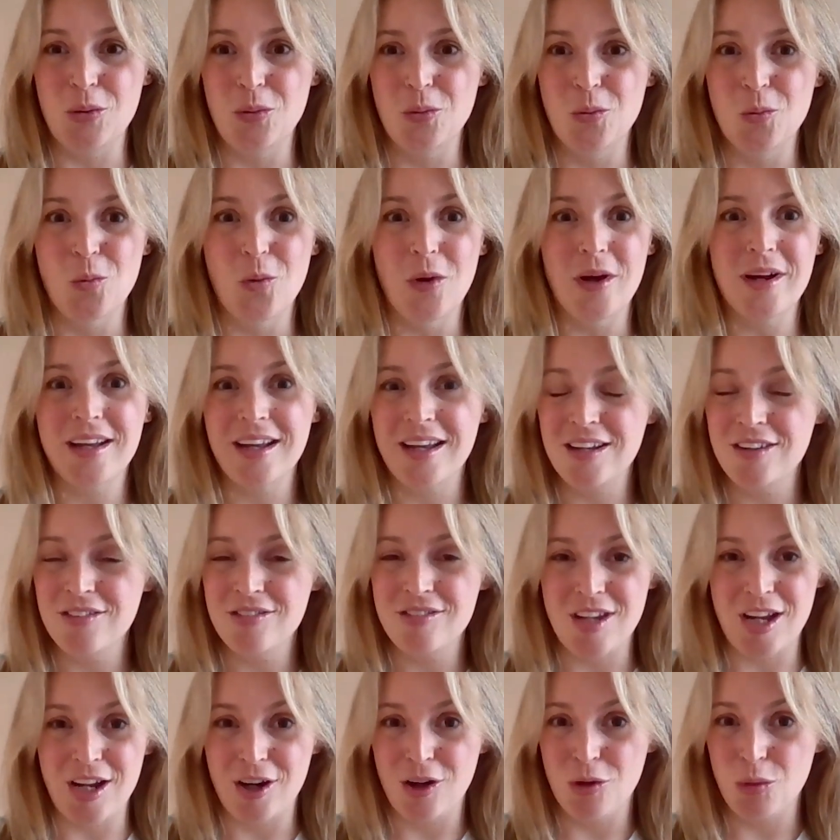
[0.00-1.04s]
what kind of
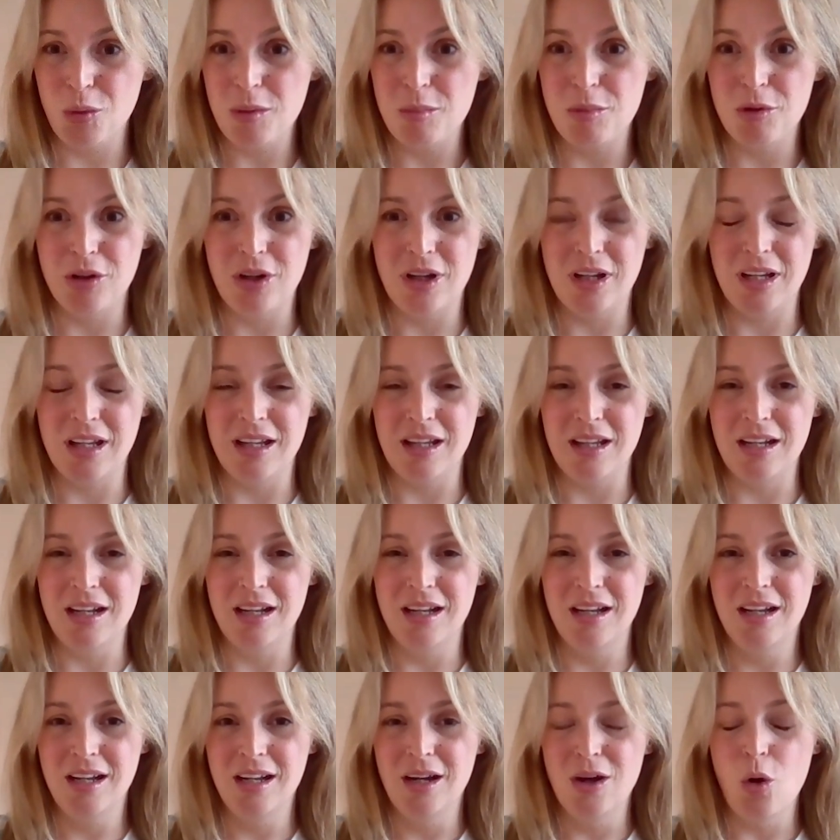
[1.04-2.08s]
tech are we putting in,